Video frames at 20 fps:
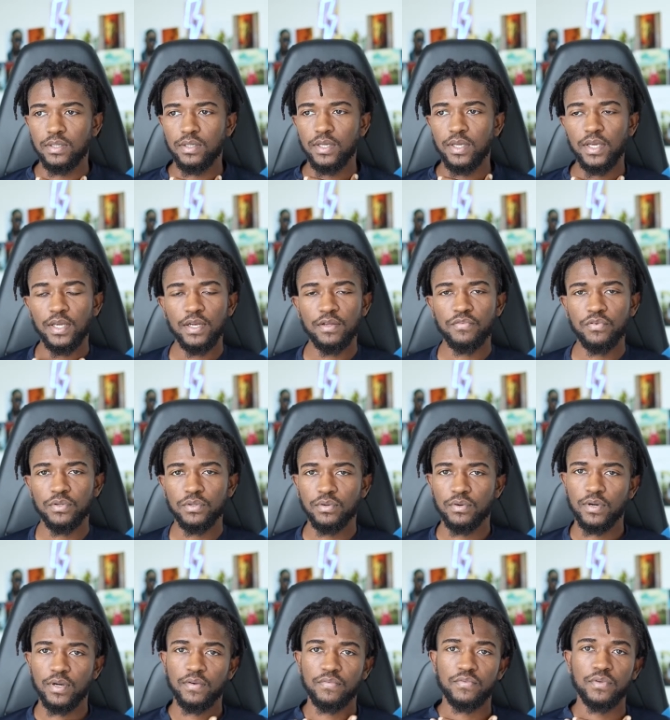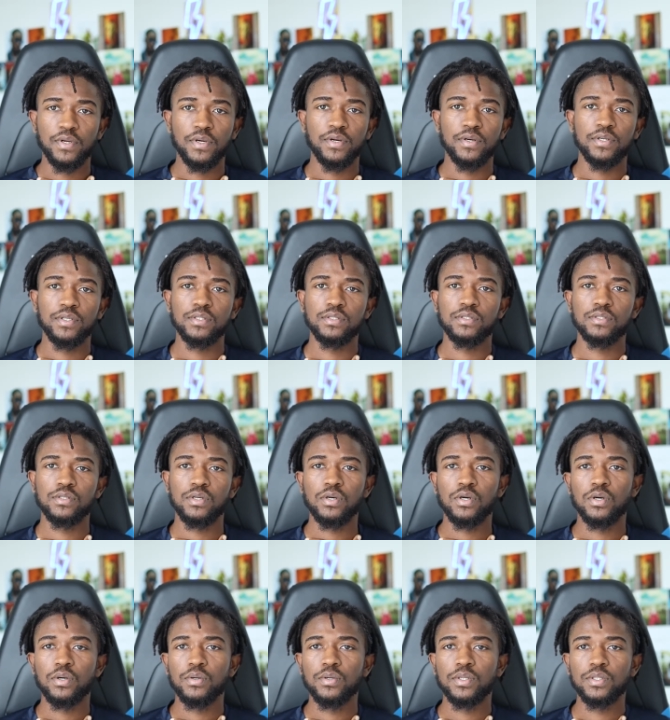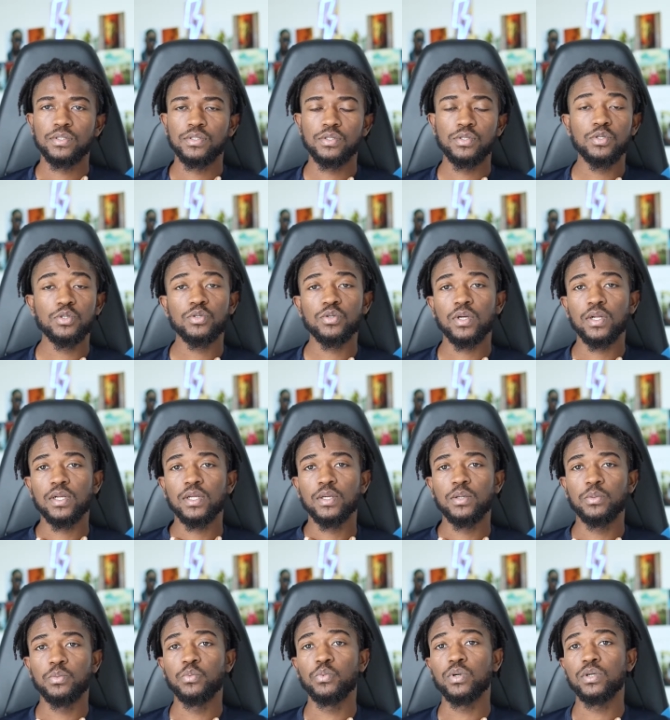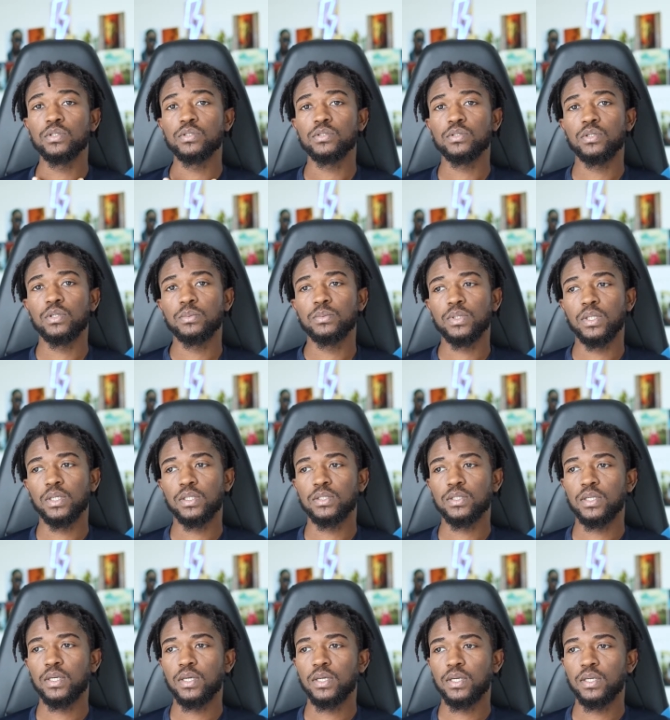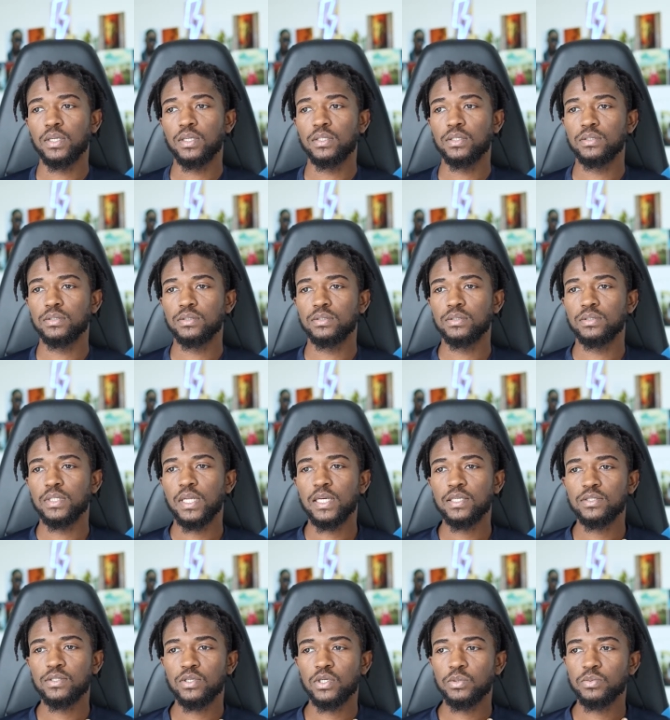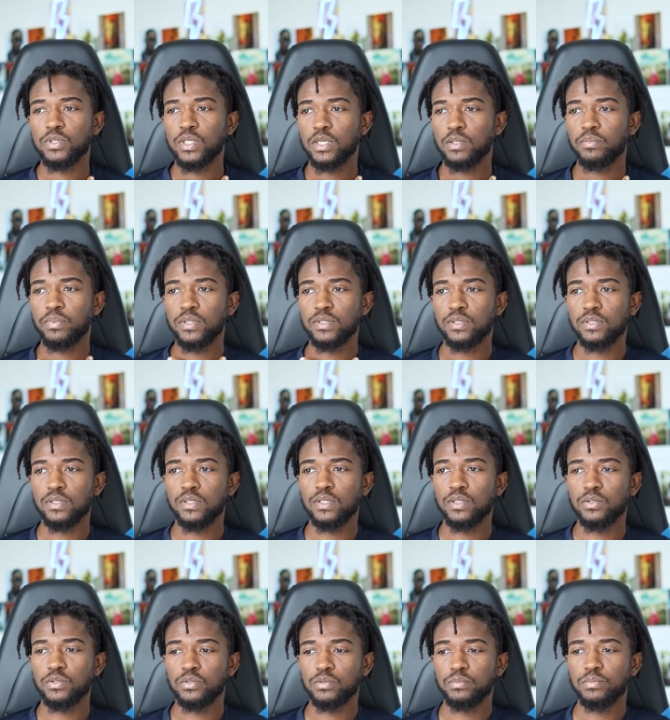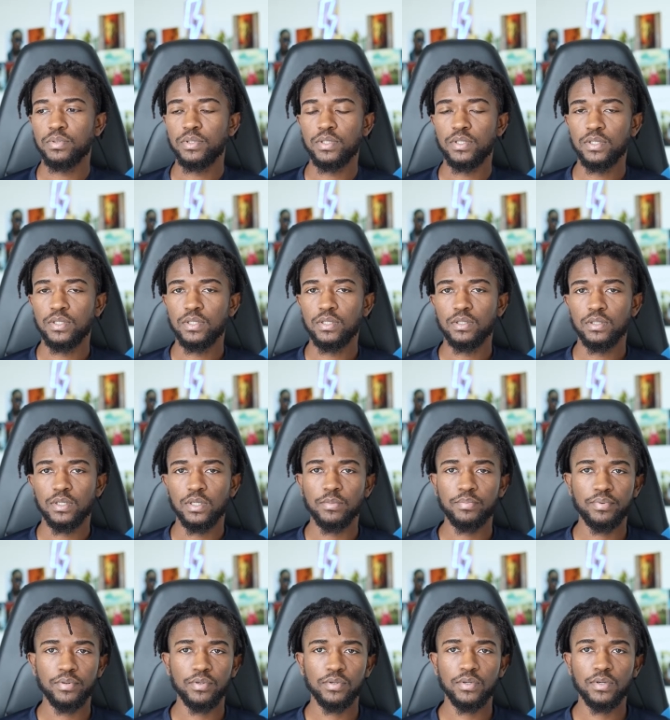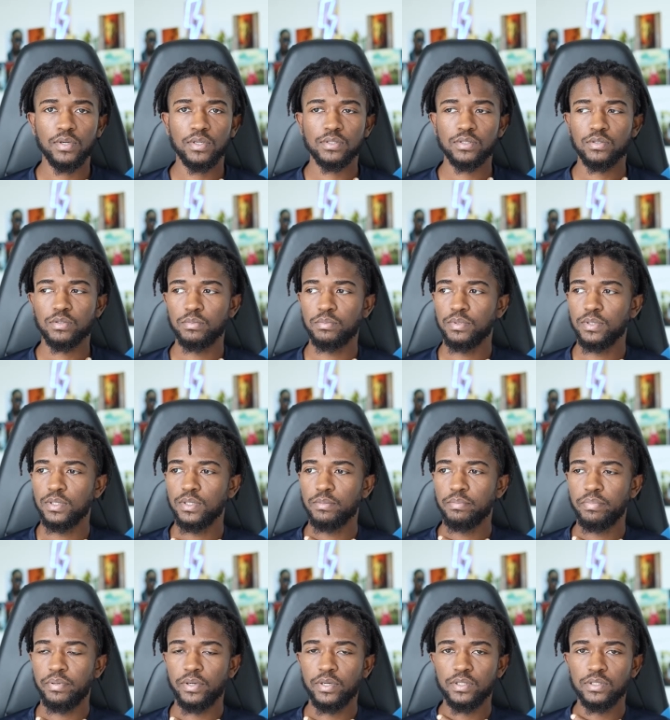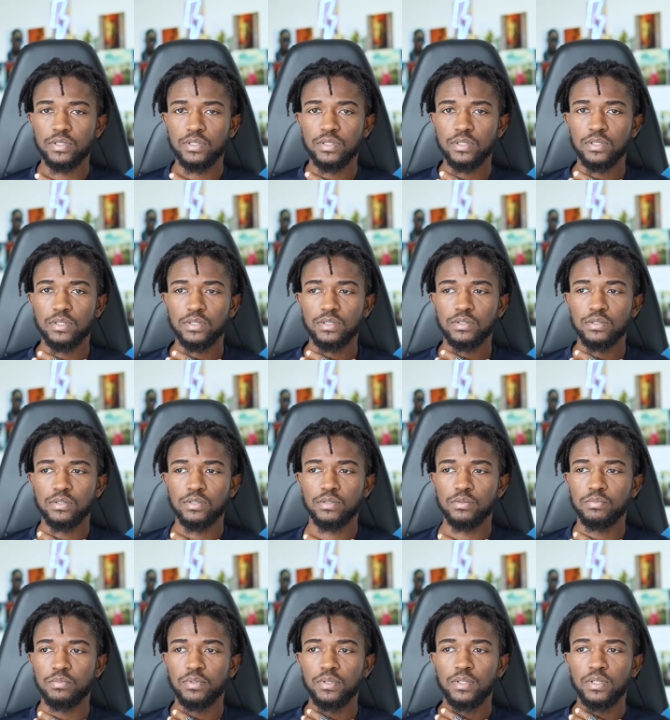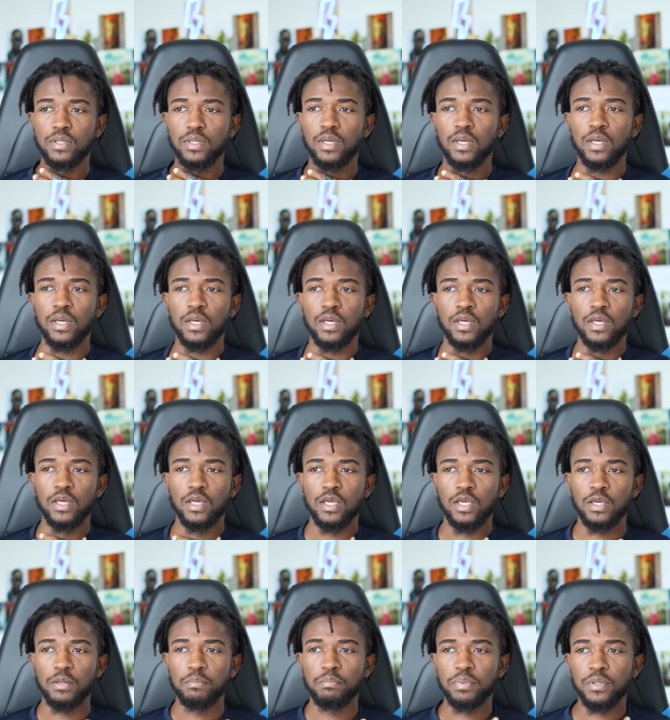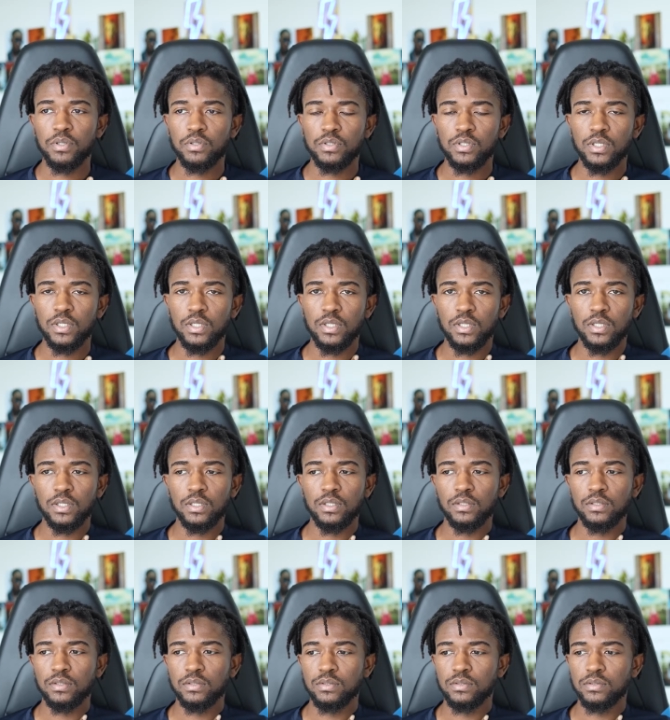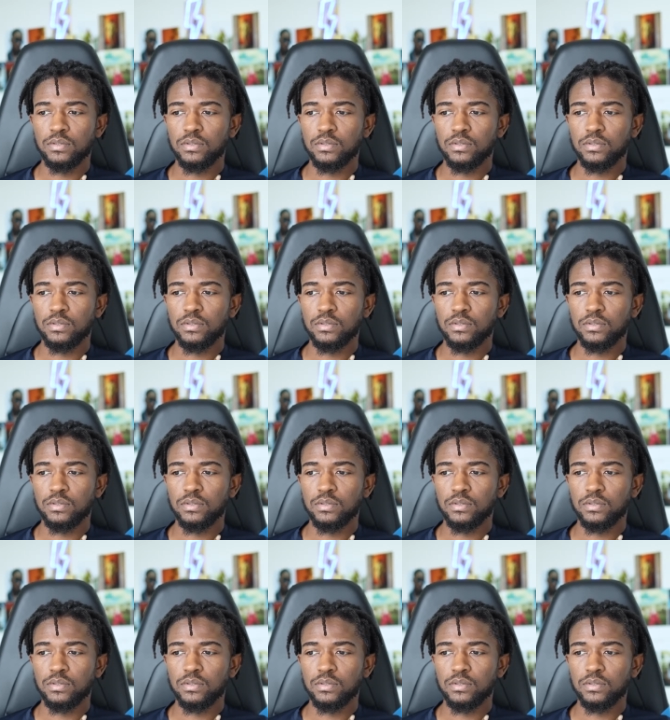In a photograph, there is always usually one subject, and that subject basically could be a product, could be a person, could be a building,